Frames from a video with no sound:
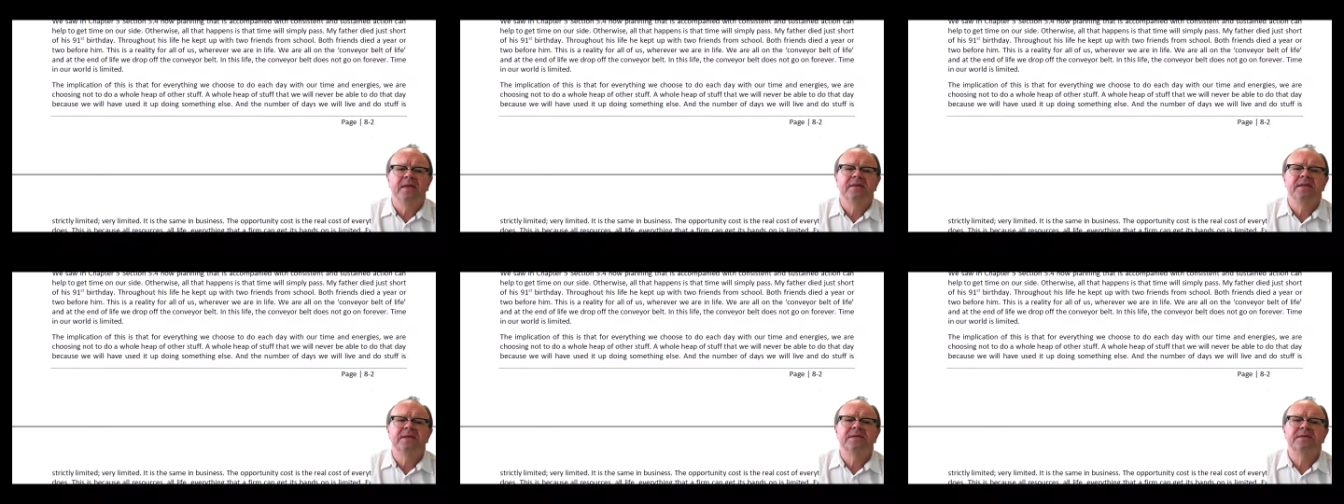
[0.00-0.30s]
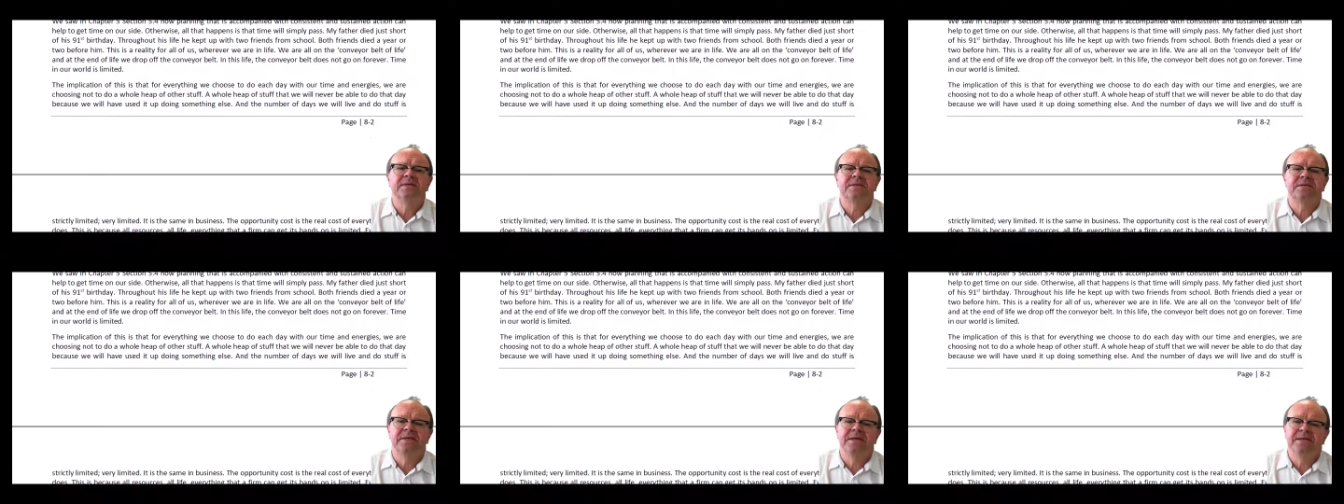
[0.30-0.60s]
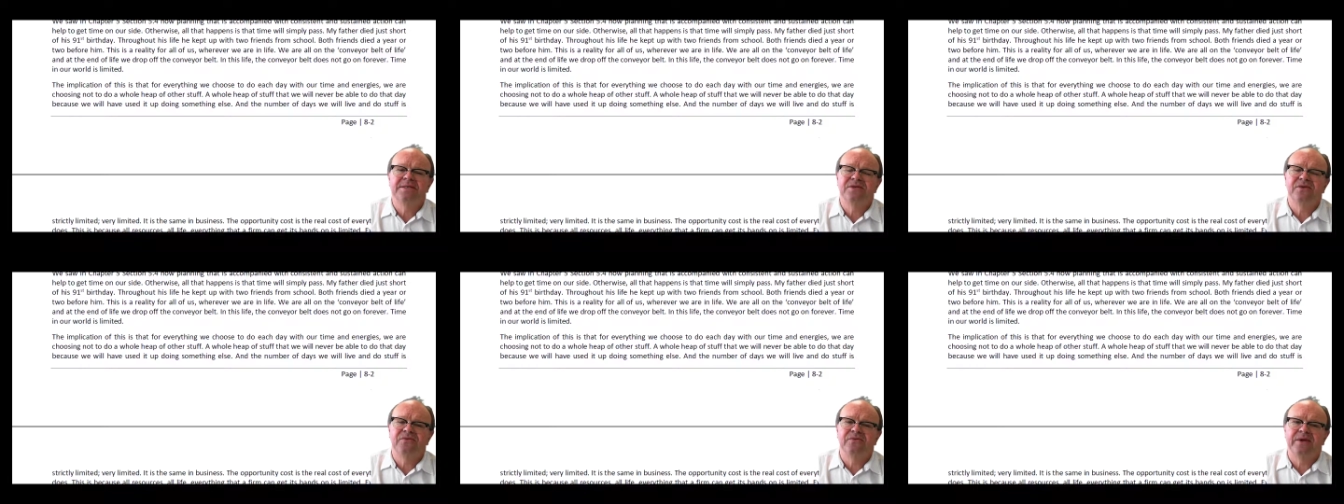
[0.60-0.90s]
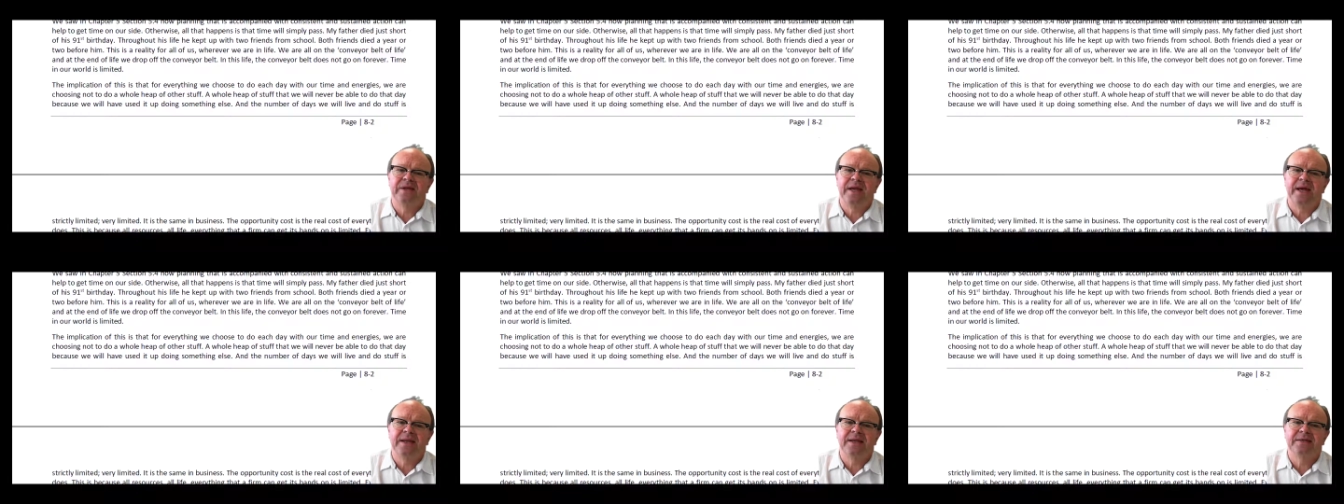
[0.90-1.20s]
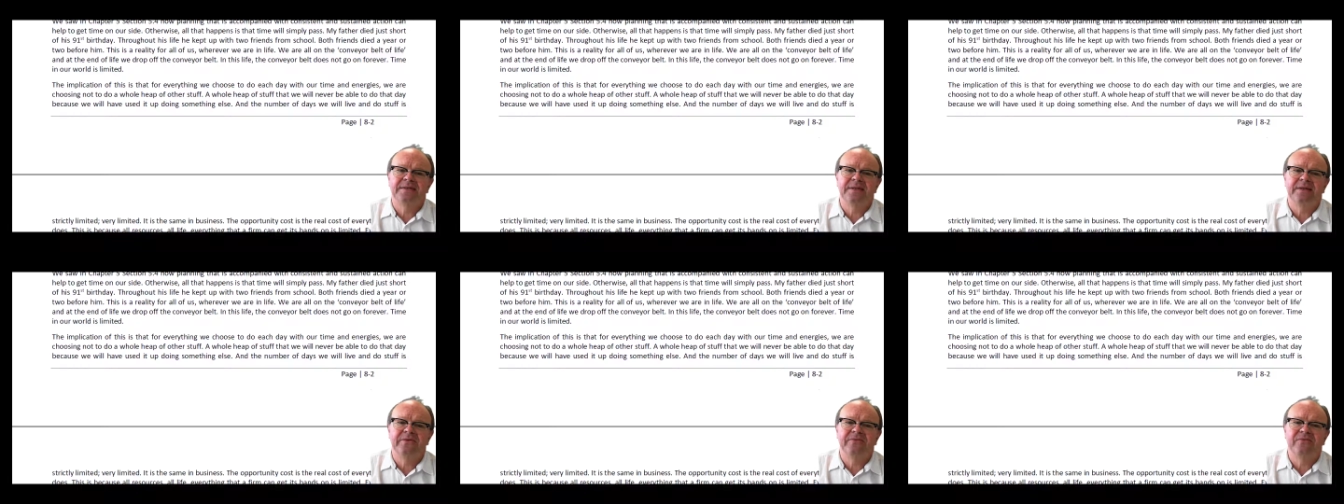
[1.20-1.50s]
This is a
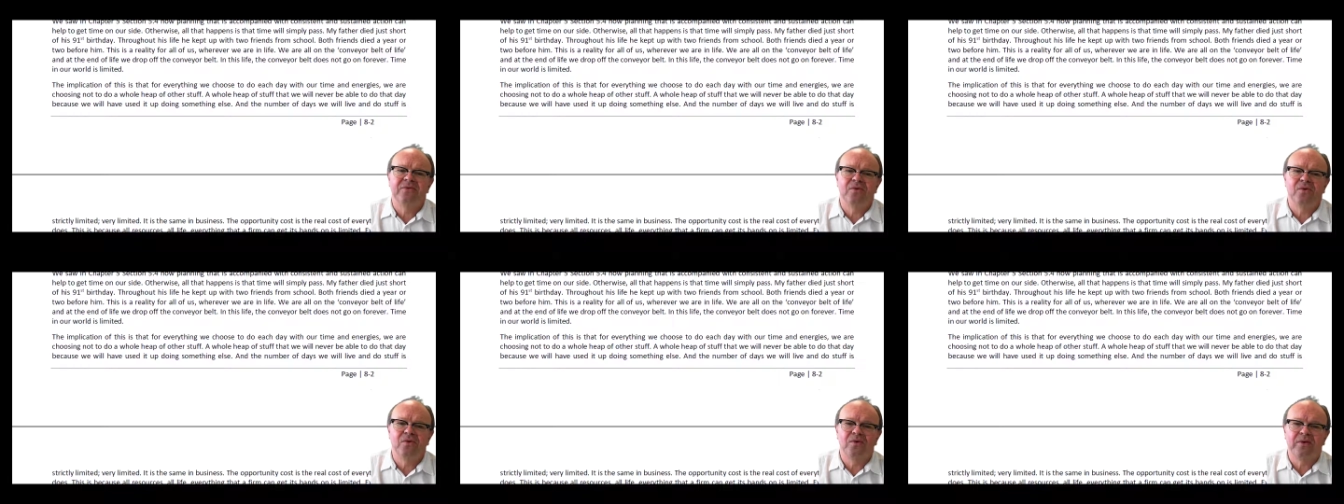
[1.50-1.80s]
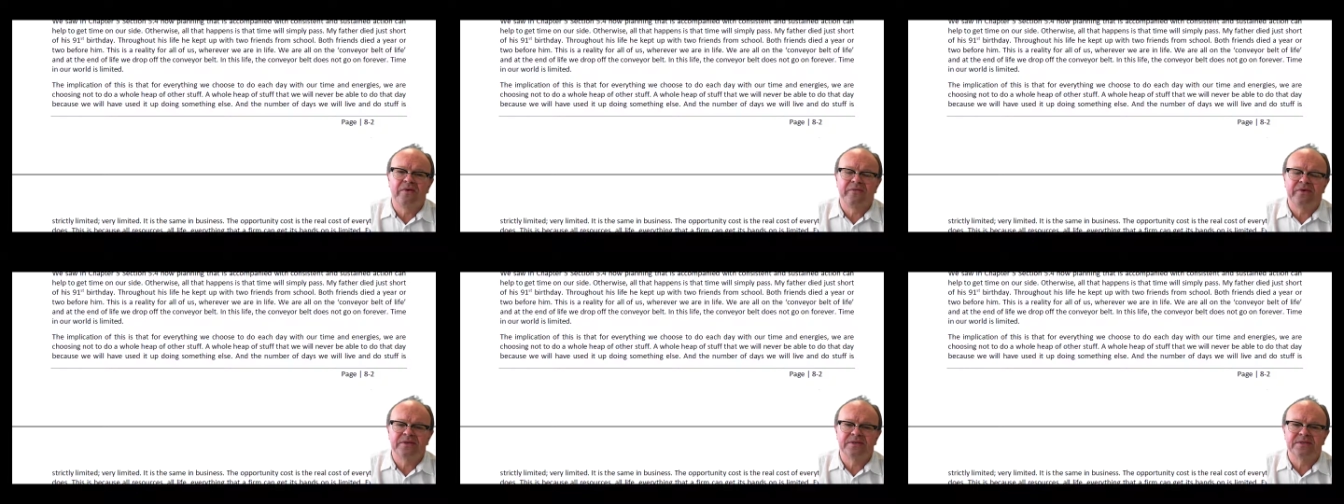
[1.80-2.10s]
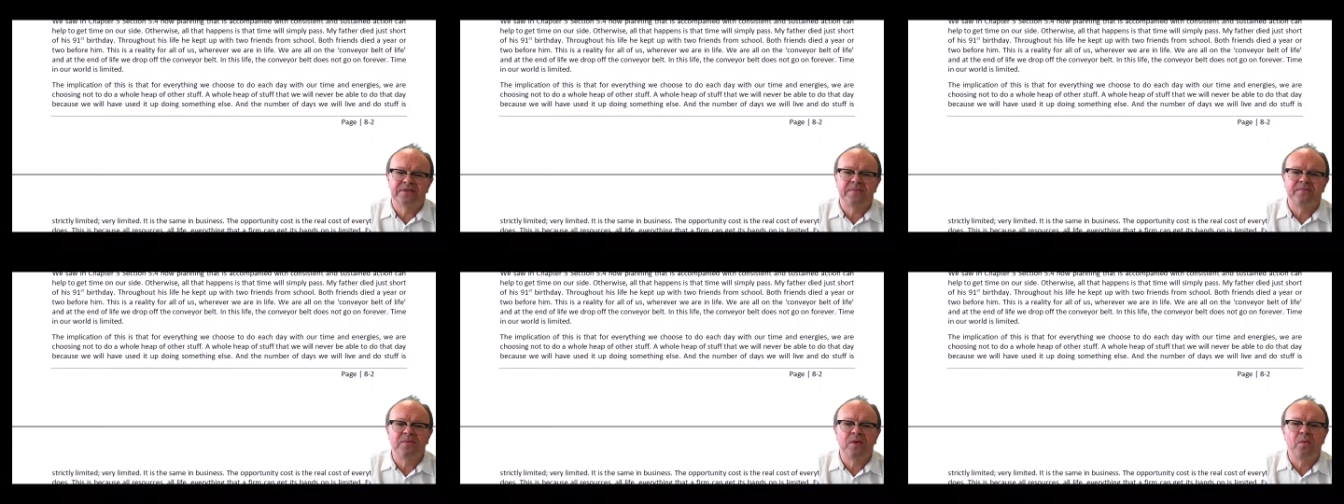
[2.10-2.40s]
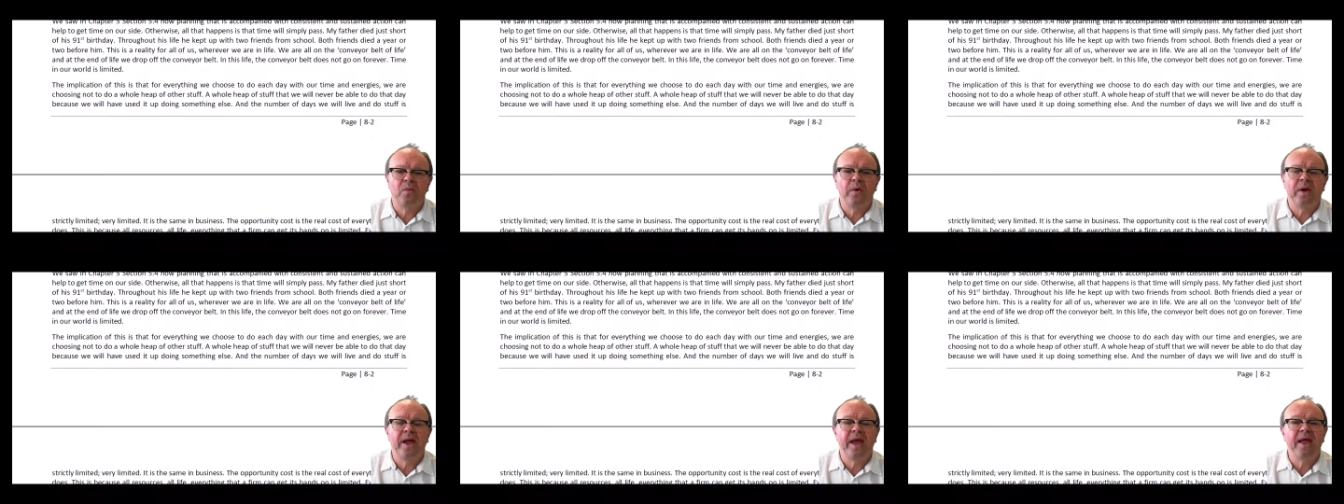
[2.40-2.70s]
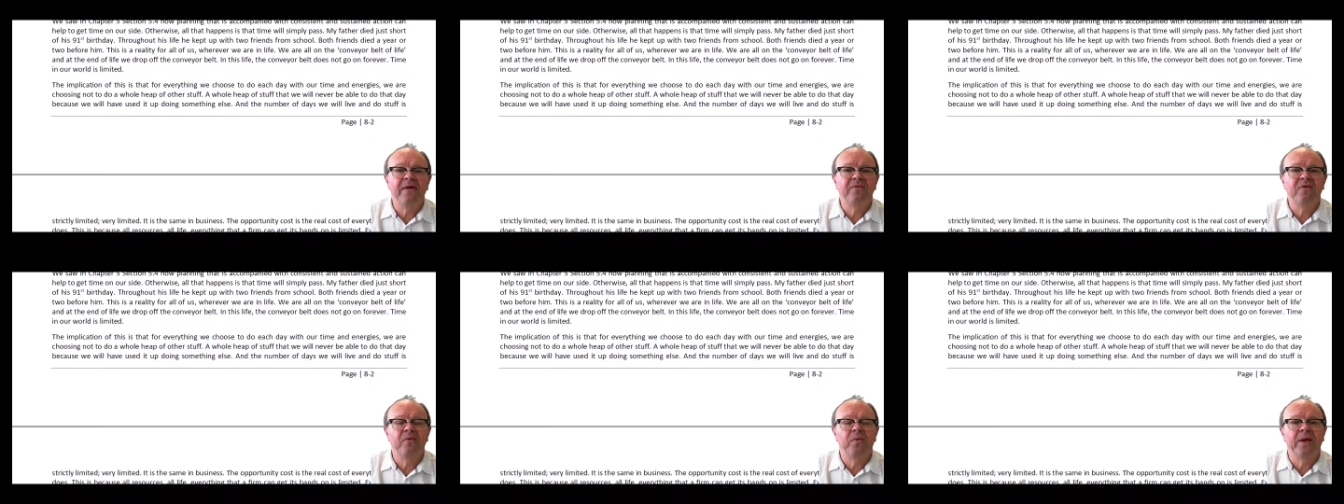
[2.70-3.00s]
reality for all of us,
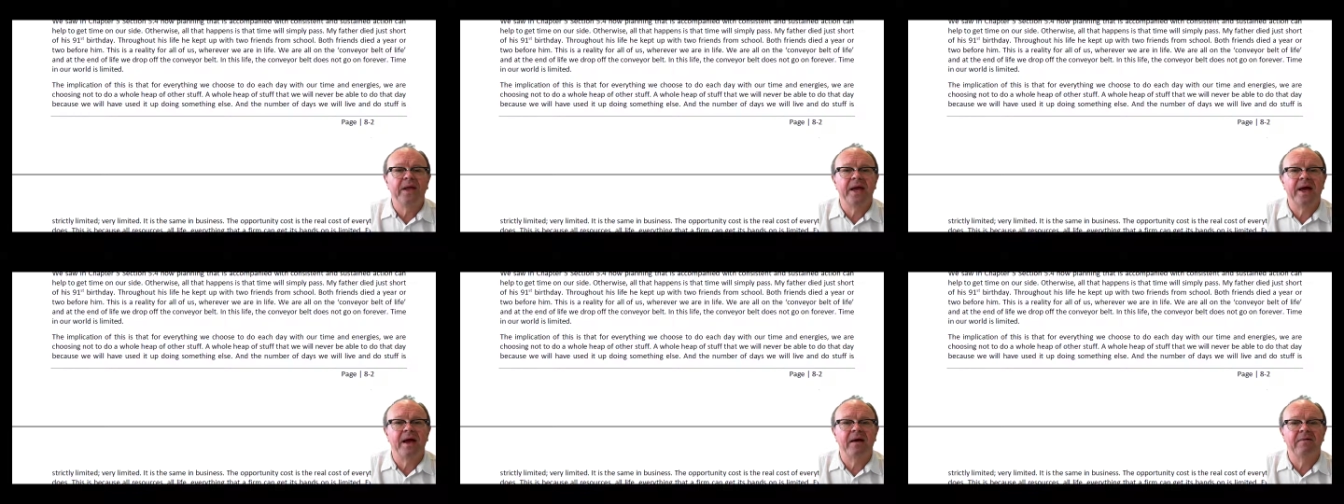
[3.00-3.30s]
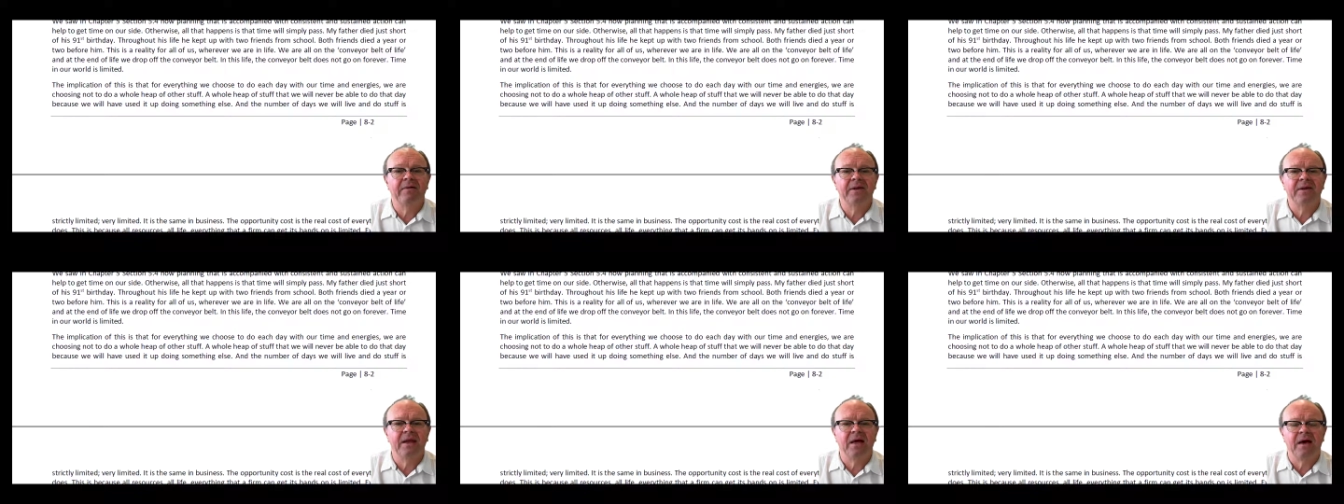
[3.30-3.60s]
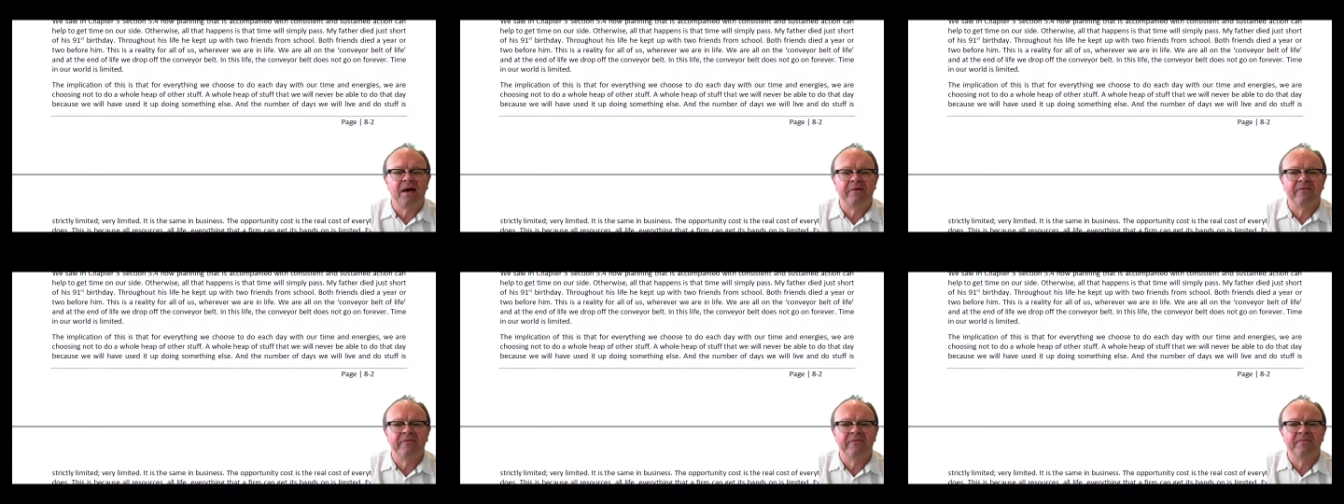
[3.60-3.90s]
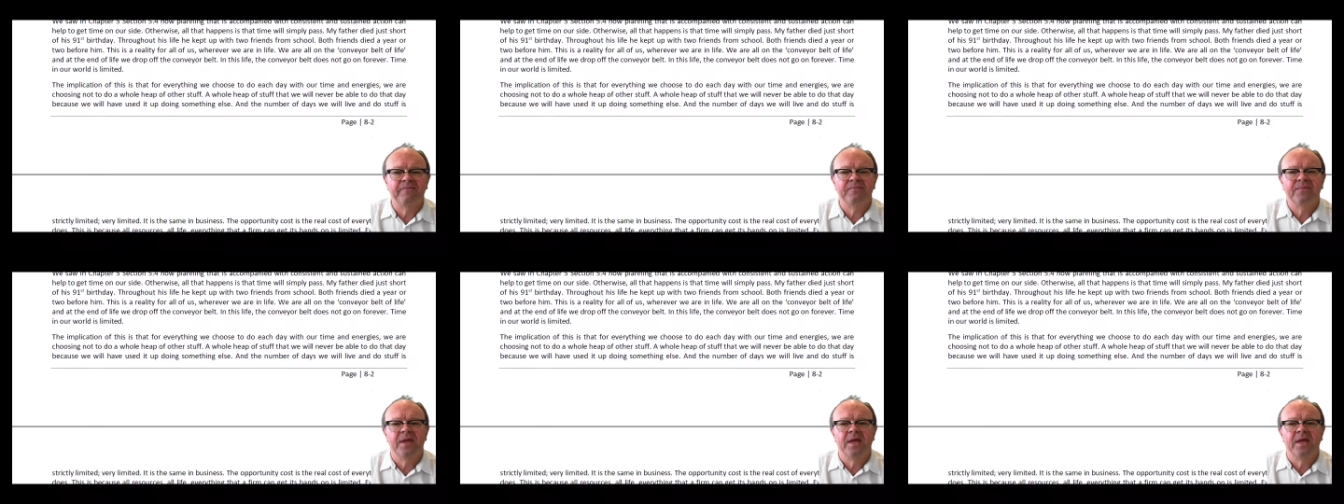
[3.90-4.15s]
wherever we are in life.